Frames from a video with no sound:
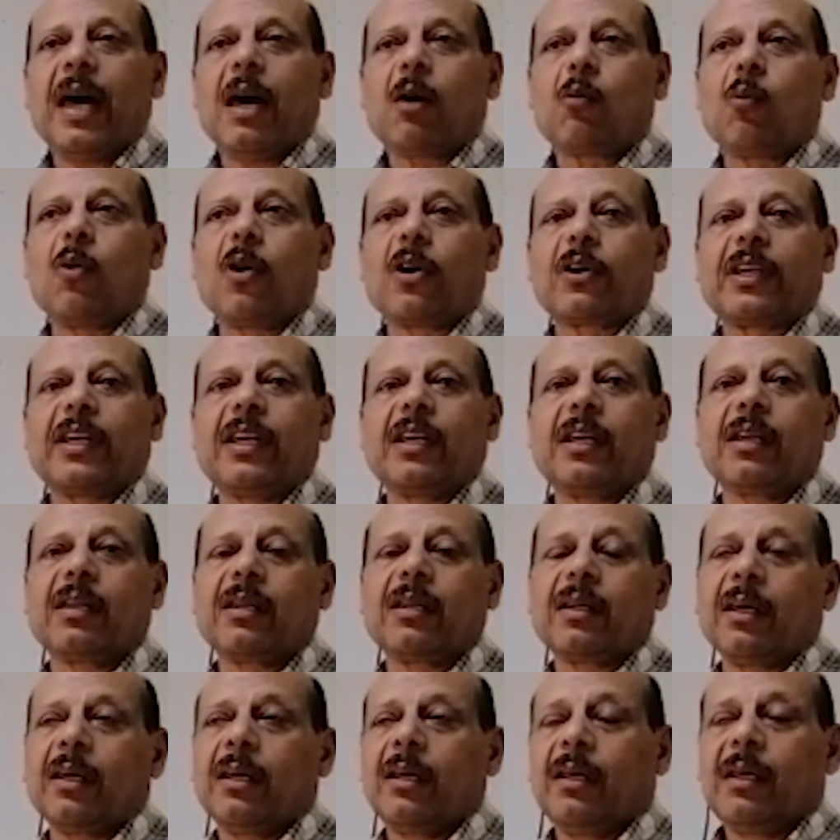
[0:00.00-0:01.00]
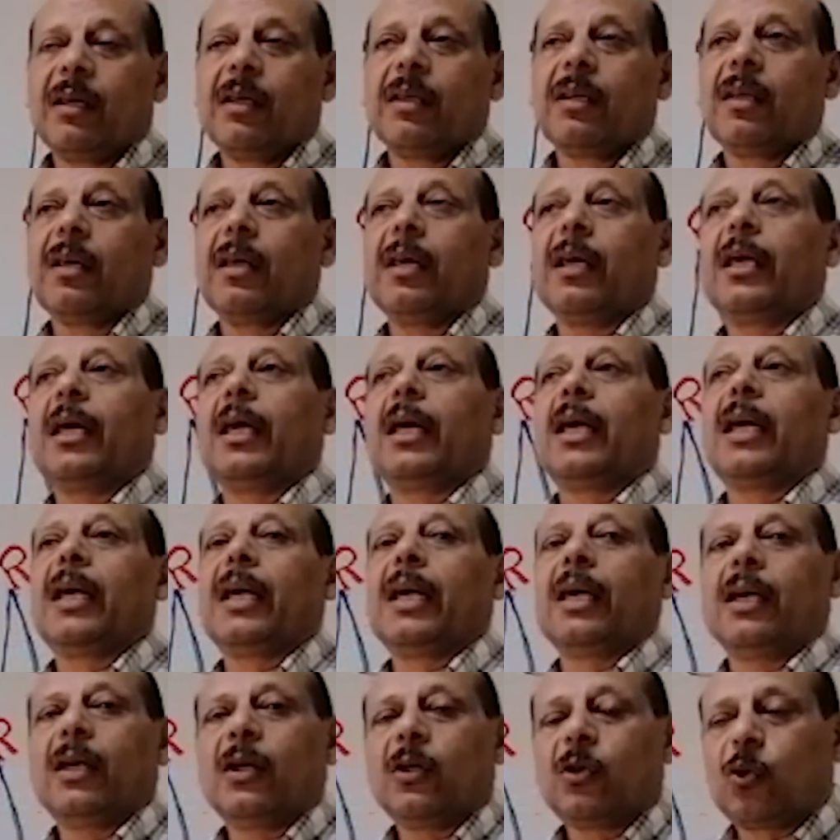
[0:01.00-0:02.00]
working
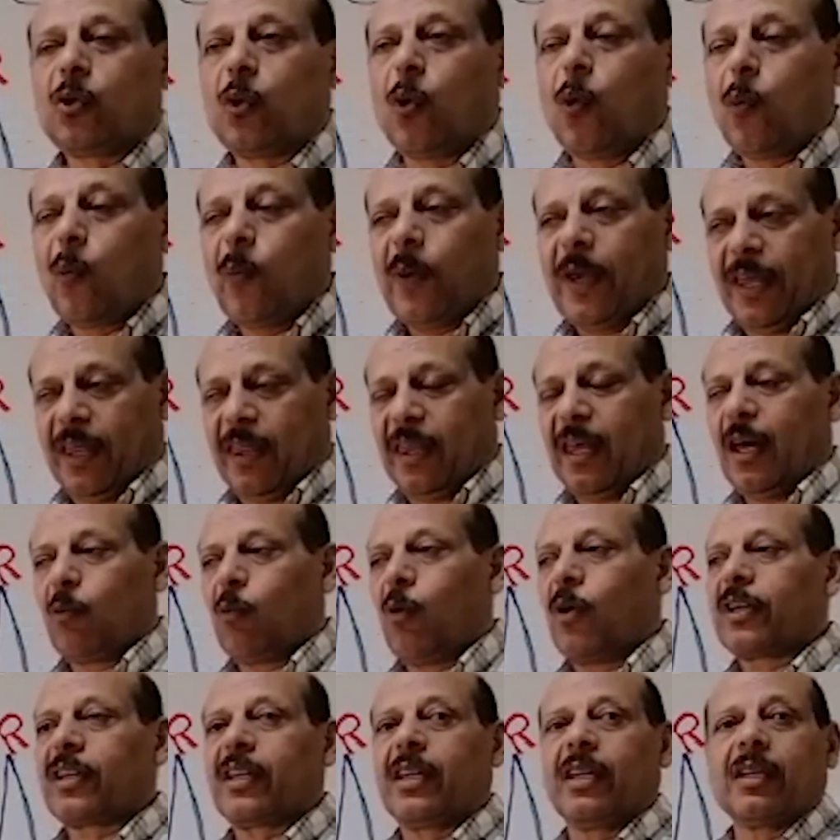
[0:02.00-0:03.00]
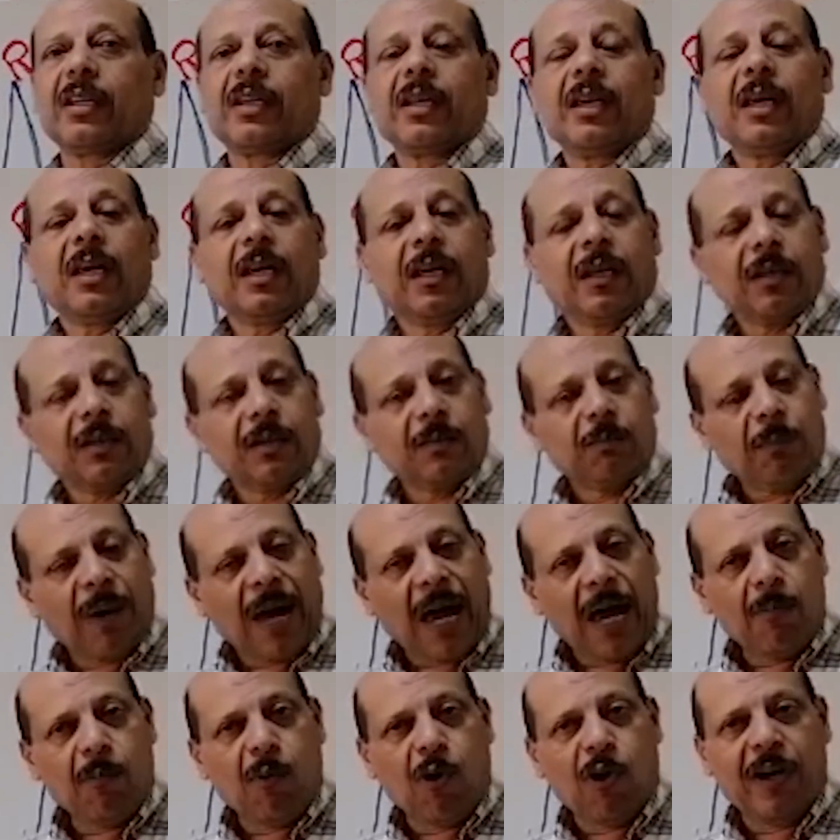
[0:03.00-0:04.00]
in 2 ways. They are working
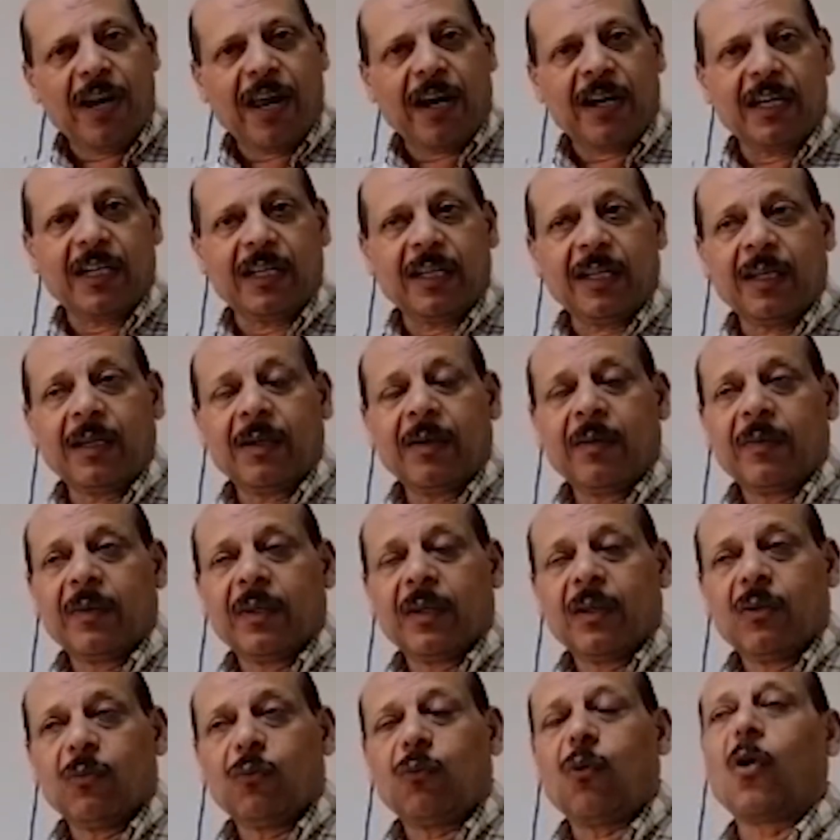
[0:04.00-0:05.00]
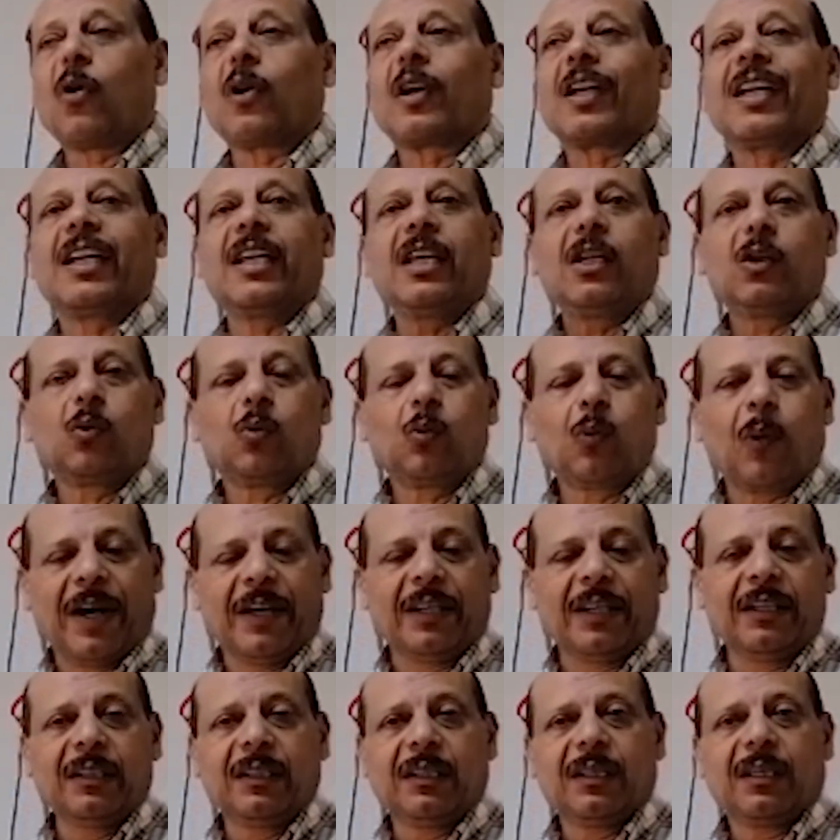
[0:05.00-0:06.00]
bipolarly for lead
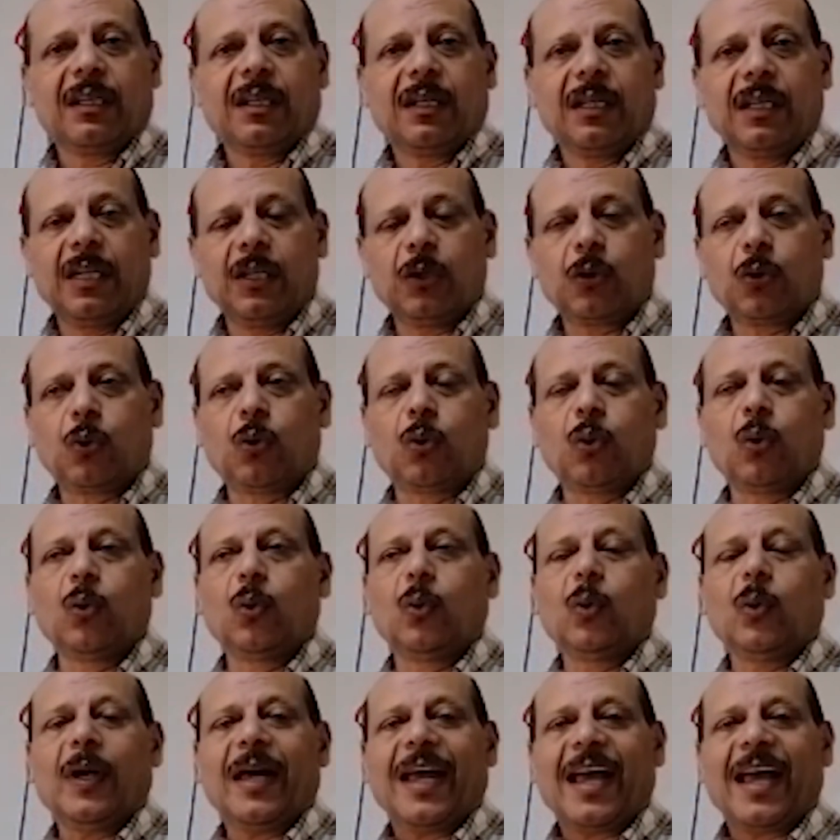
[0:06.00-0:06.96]
1, lead 2,